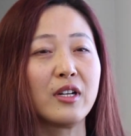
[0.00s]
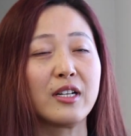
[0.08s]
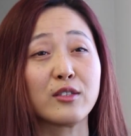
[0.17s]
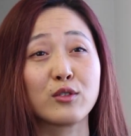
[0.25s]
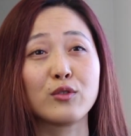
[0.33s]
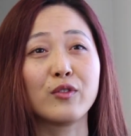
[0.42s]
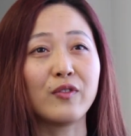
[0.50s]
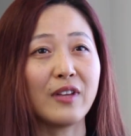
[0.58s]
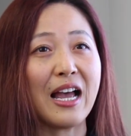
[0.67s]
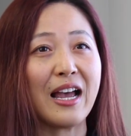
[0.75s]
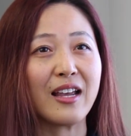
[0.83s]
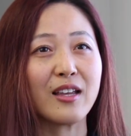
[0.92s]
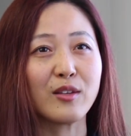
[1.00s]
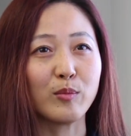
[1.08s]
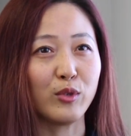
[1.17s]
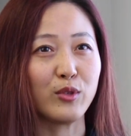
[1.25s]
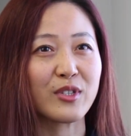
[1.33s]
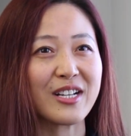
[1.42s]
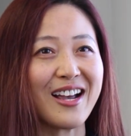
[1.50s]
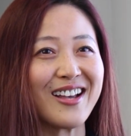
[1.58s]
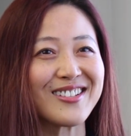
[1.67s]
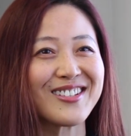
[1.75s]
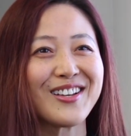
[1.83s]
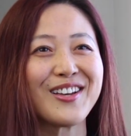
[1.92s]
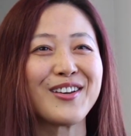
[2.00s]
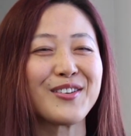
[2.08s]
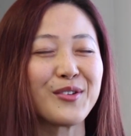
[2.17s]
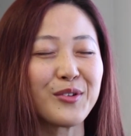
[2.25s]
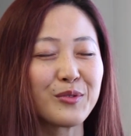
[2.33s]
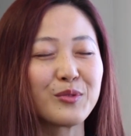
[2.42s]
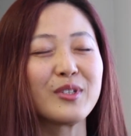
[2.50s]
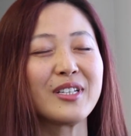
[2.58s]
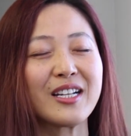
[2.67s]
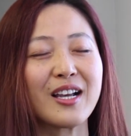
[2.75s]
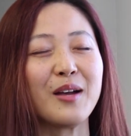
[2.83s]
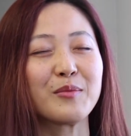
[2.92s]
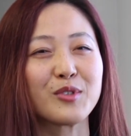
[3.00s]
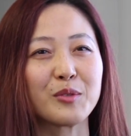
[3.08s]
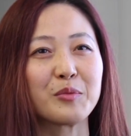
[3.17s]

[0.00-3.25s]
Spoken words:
it is to fly in the blue skies, you'll really come to